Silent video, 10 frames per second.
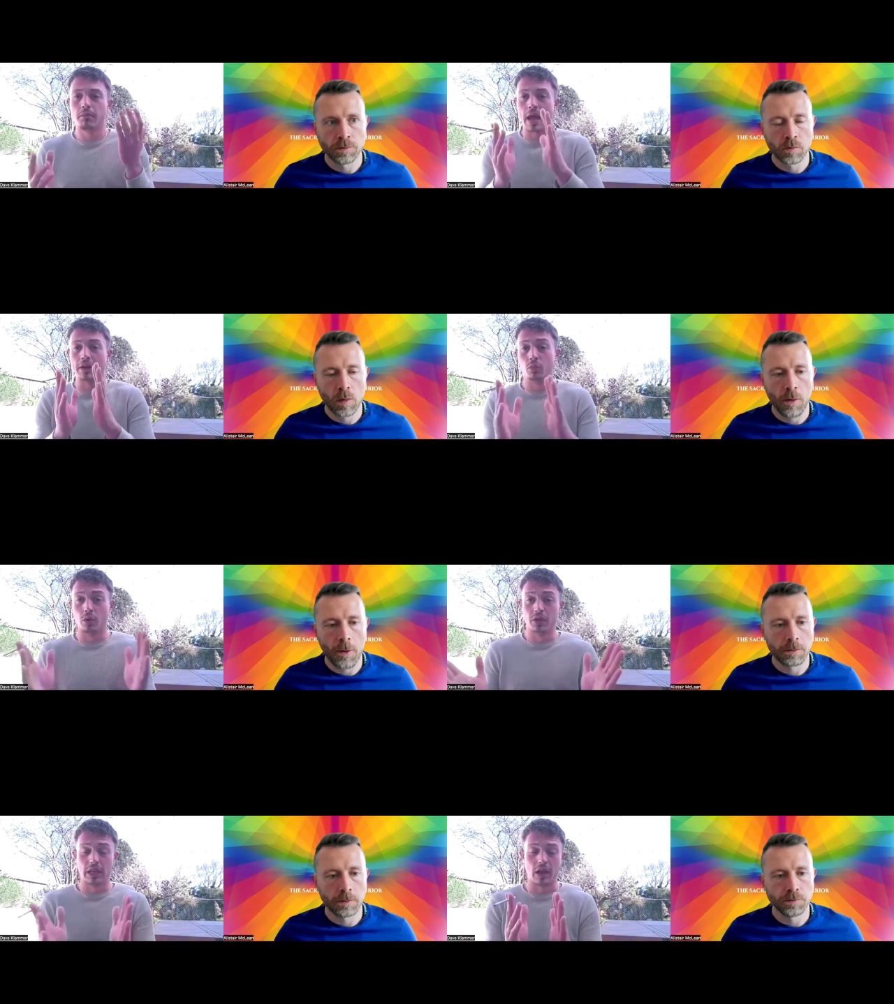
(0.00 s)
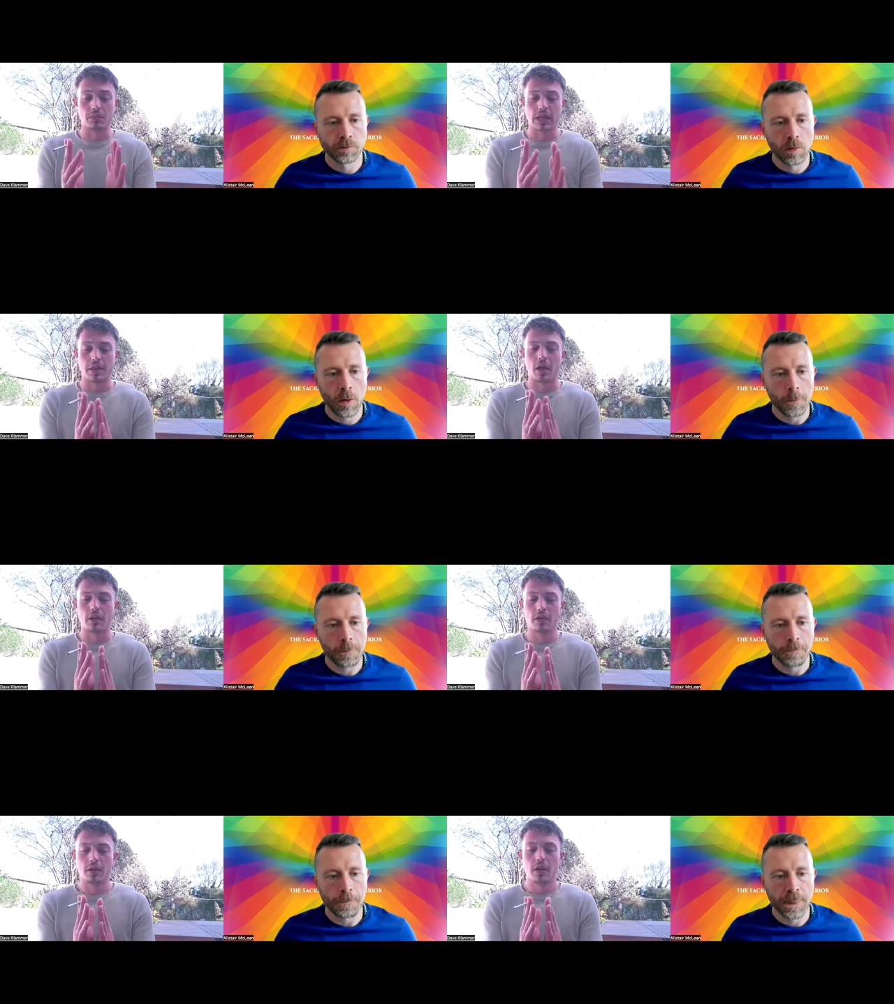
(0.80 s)
Speaker 1: man and woman, they come together
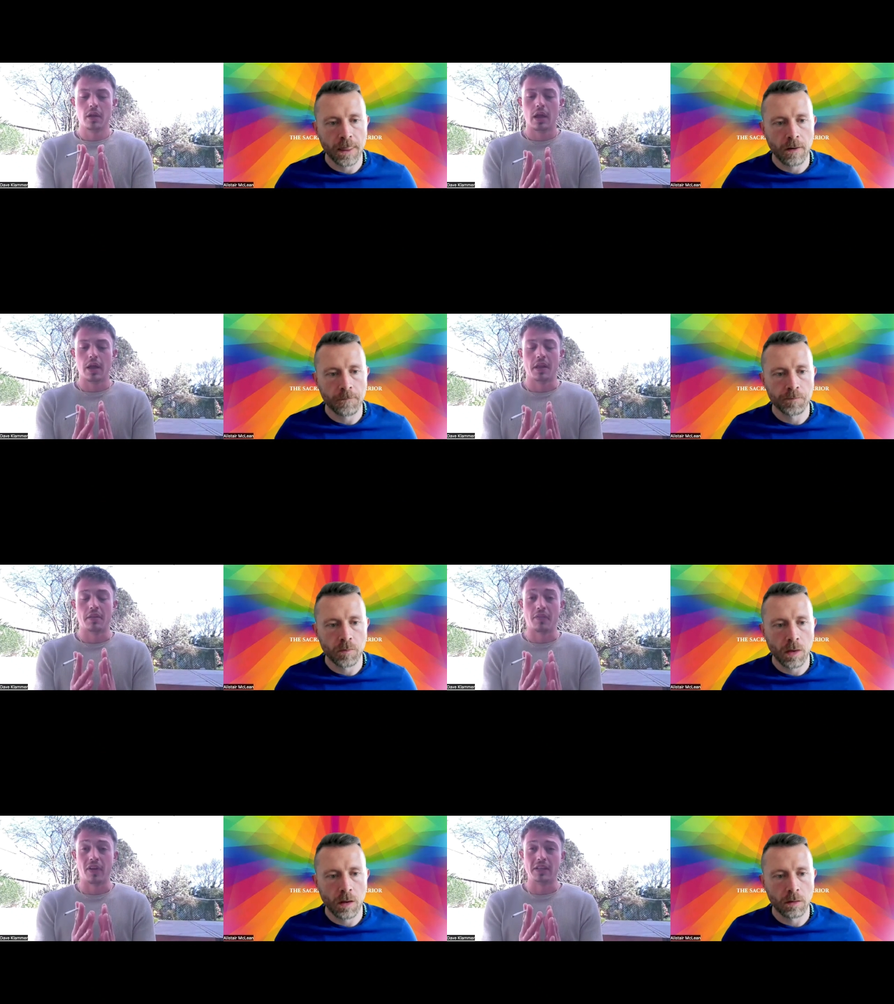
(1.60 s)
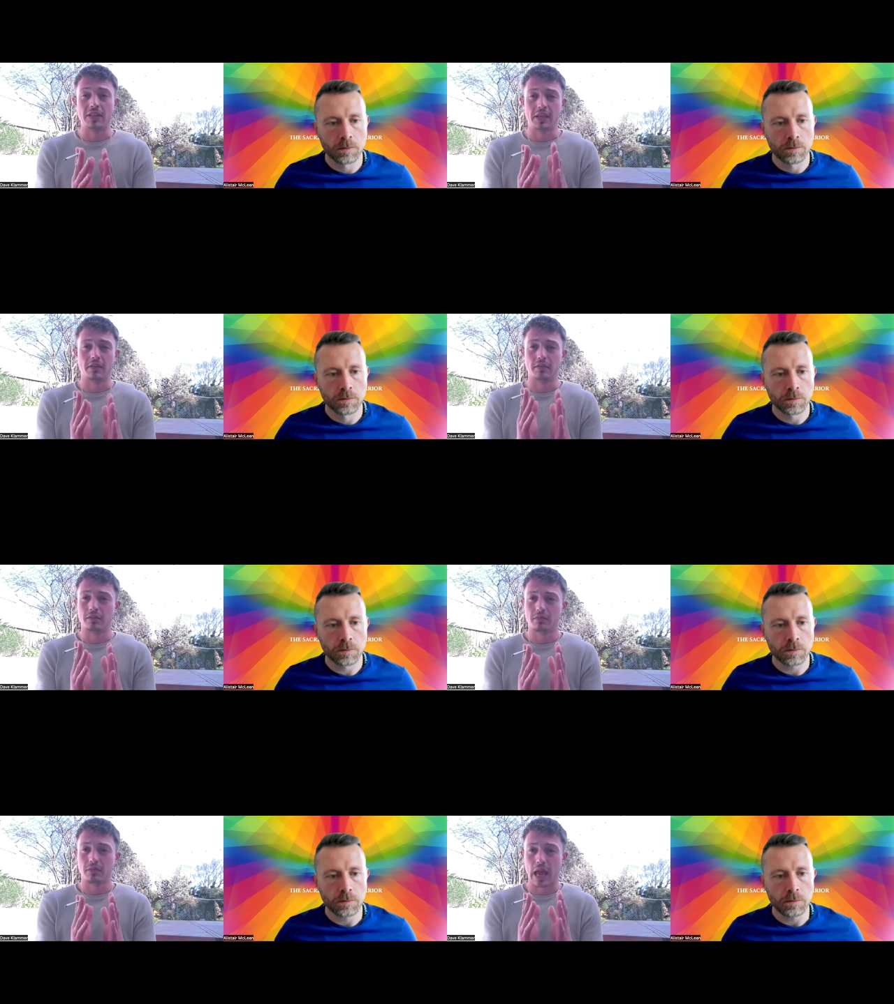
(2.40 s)
and then they're facing
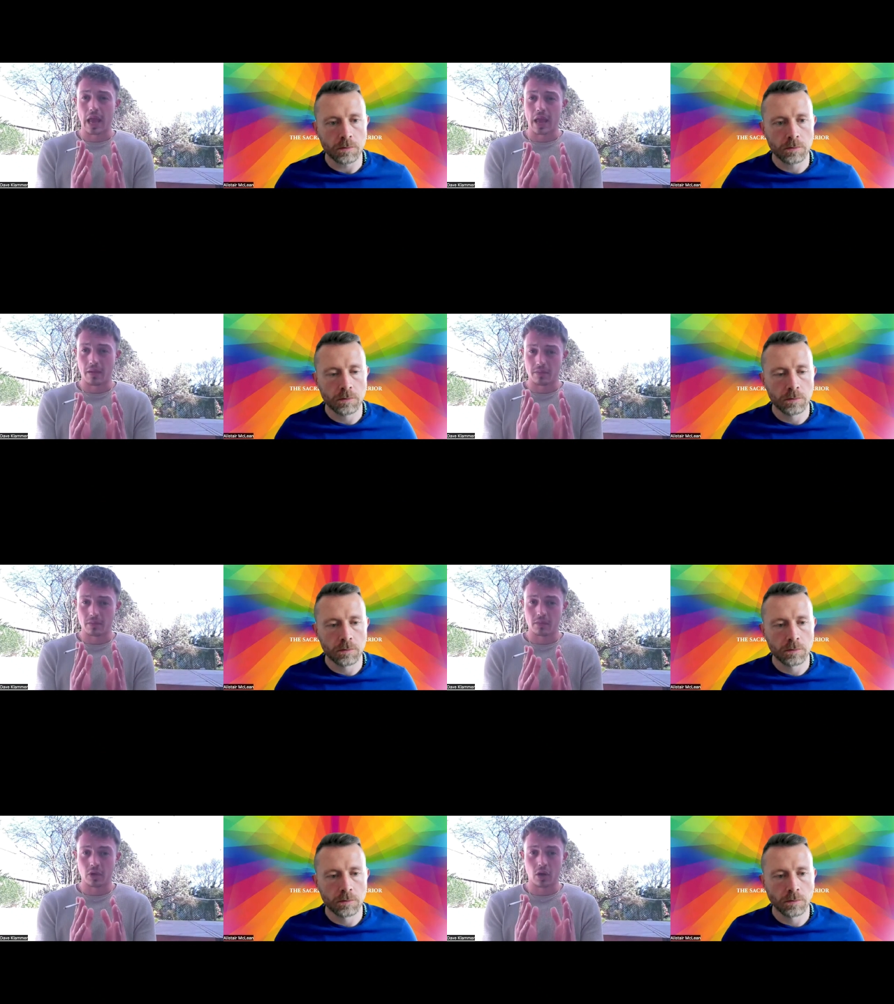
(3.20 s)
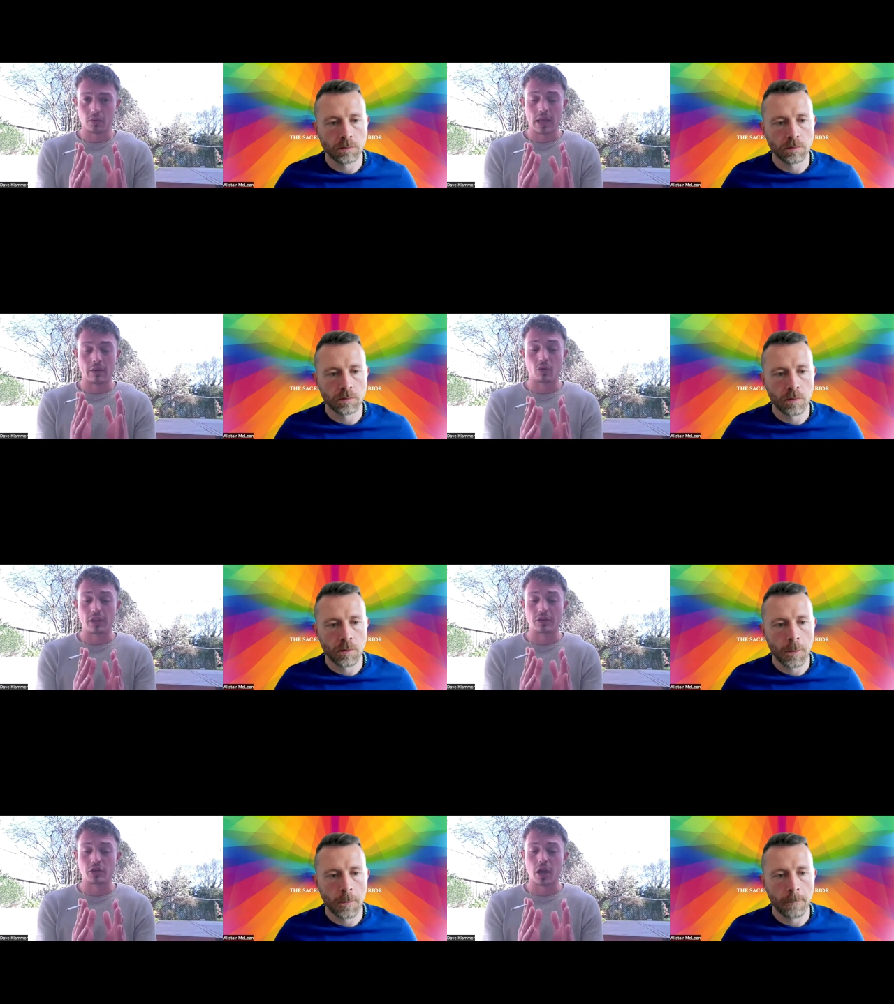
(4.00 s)
their, you know, they're on
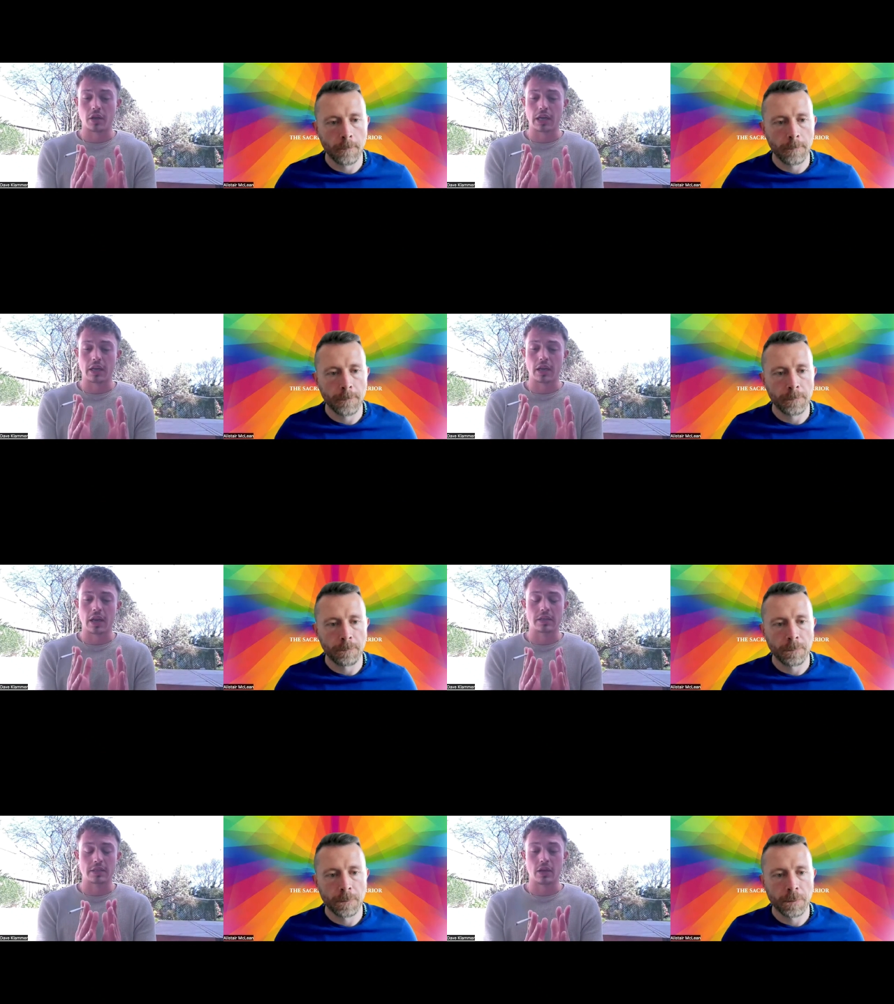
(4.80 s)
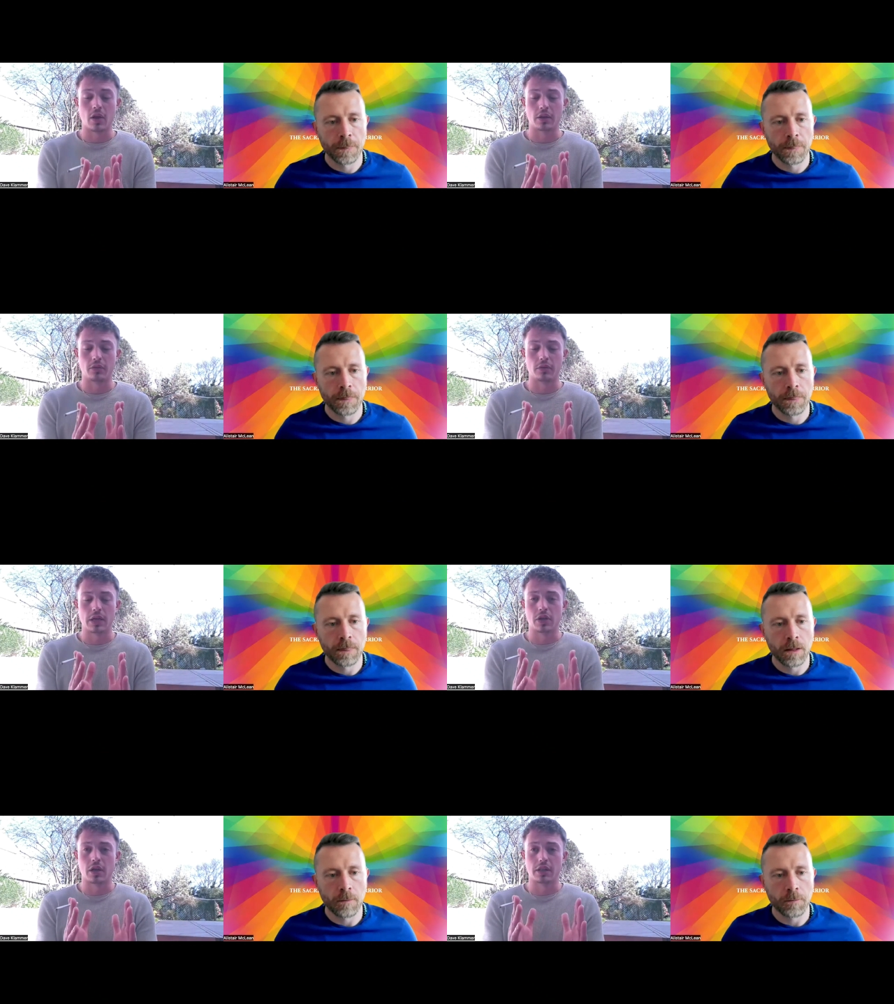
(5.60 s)
their journey. And as they're going through
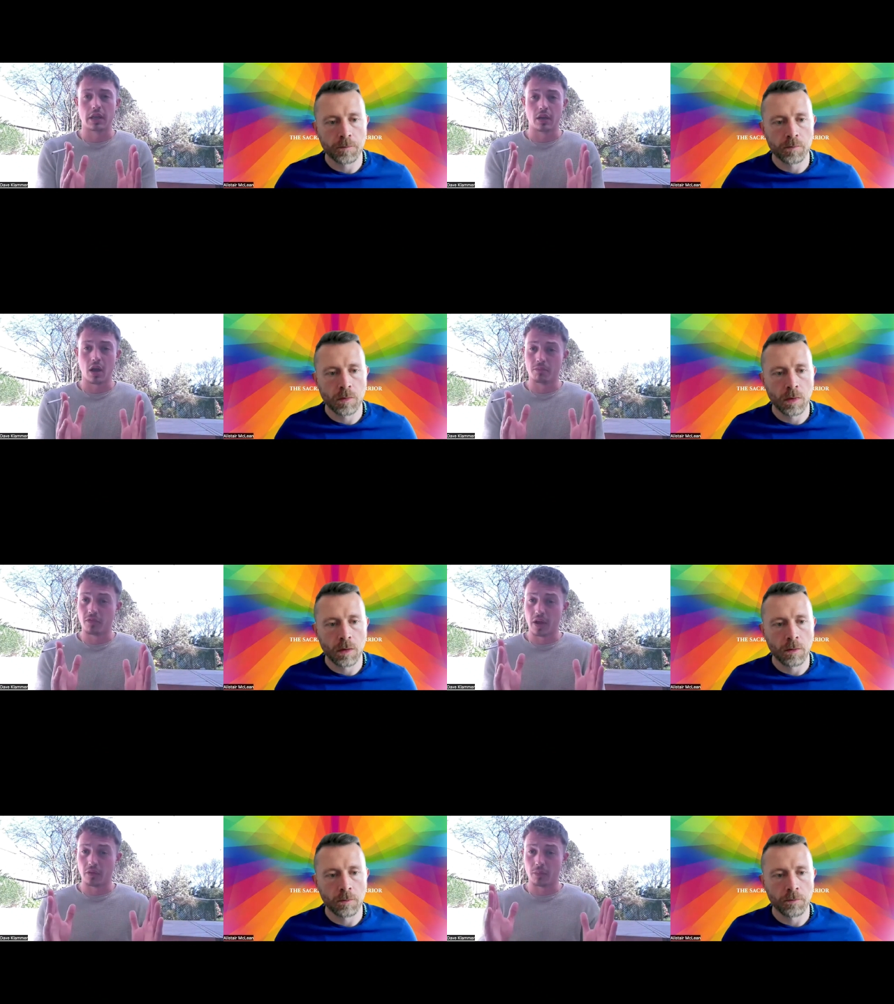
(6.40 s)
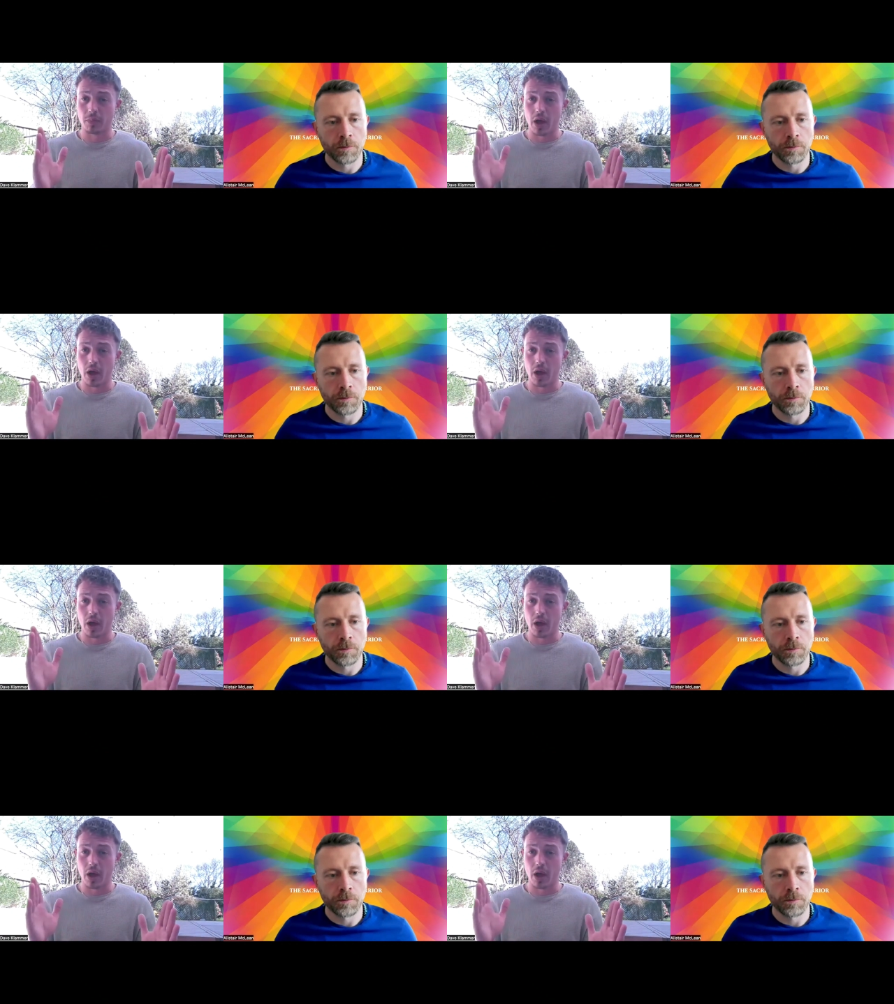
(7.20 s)
their journey, they come further